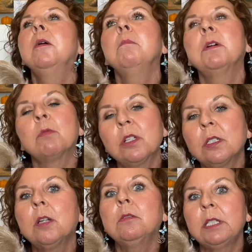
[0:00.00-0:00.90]
But we're
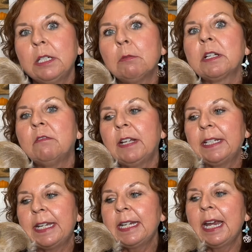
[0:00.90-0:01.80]
slowly
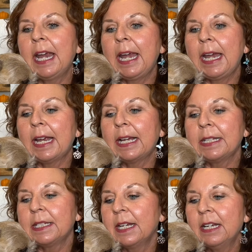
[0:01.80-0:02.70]
renovating and